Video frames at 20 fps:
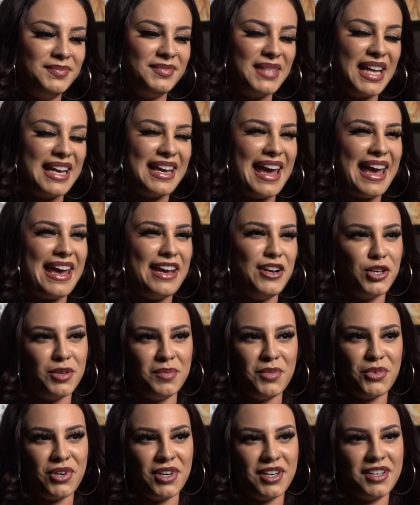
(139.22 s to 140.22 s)
like anger
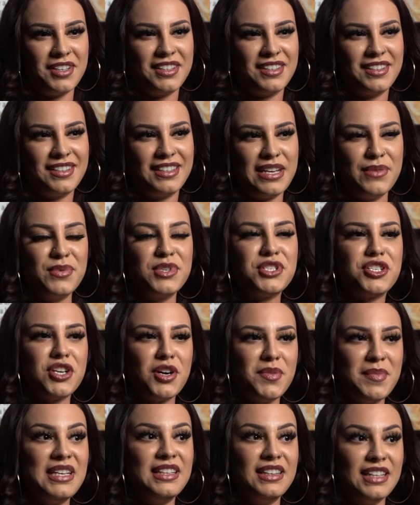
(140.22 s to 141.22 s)
more. He would
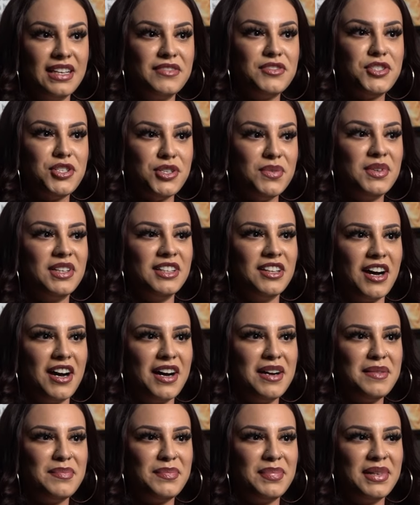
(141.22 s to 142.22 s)
show me love too a
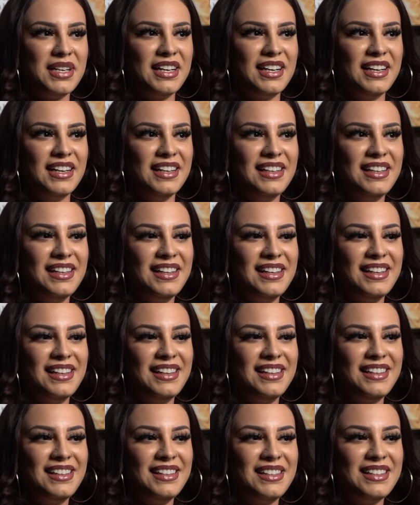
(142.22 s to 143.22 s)
lot, but
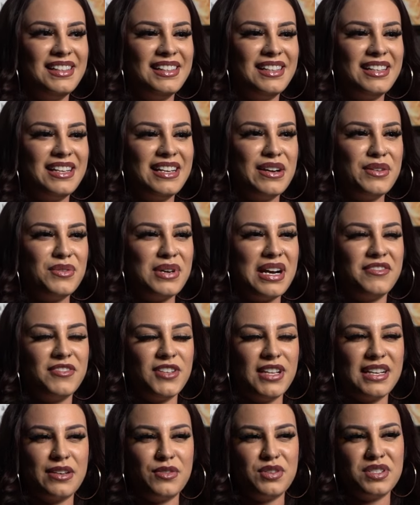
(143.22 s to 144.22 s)
I
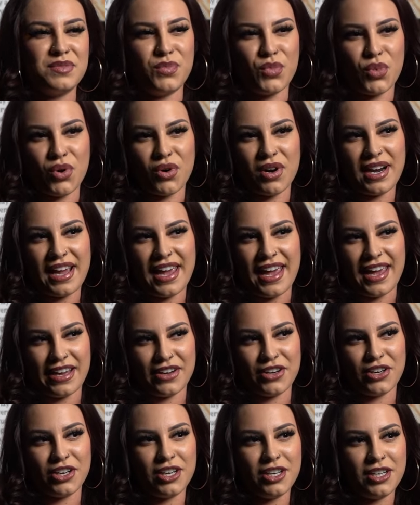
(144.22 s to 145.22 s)
feel like it was more
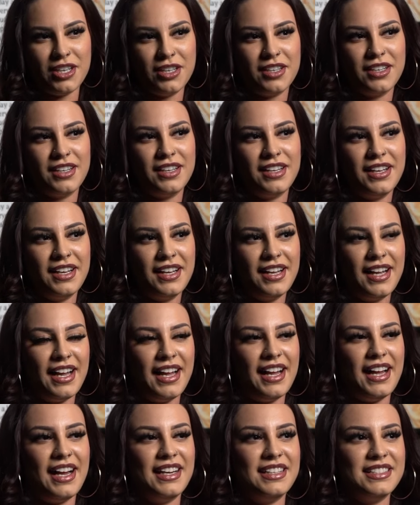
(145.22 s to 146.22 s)
anger.
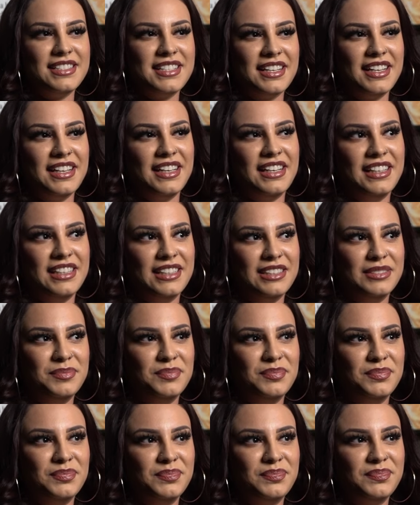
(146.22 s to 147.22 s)
And
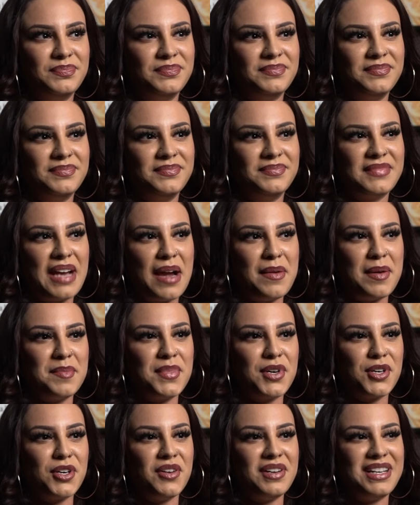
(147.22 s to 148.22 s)
I
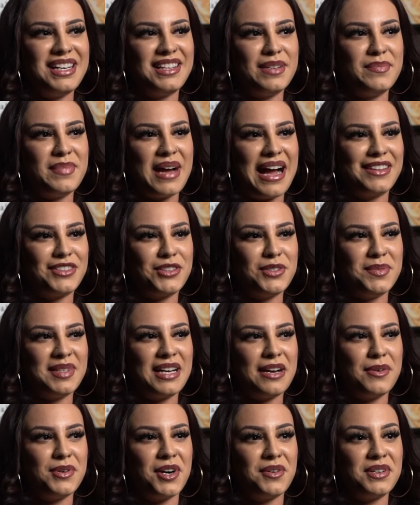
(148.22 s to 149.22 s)
remember going in the bathroom
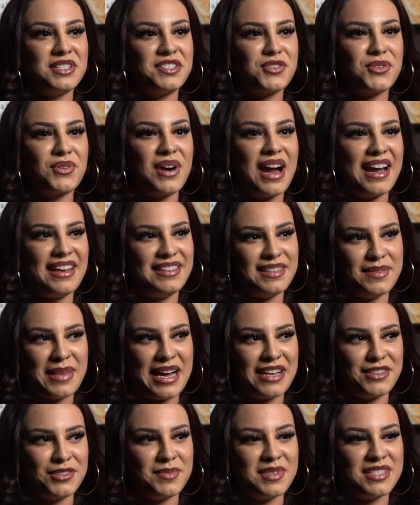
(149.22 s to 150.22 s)
and I would always cry in the
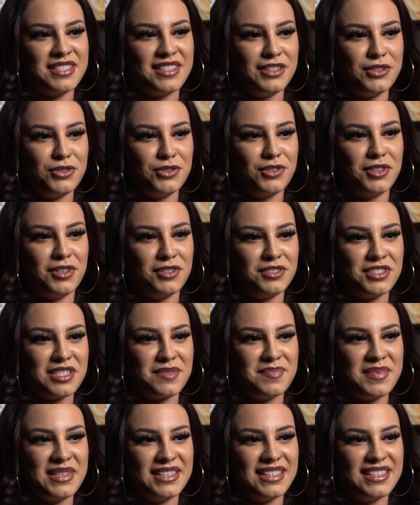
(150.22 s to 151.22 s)
bathroom as a little girl
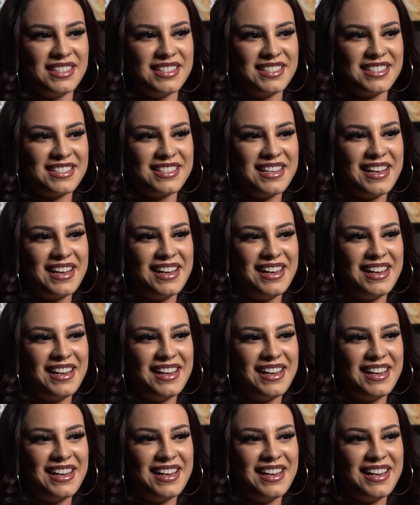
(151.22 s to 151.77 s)
just because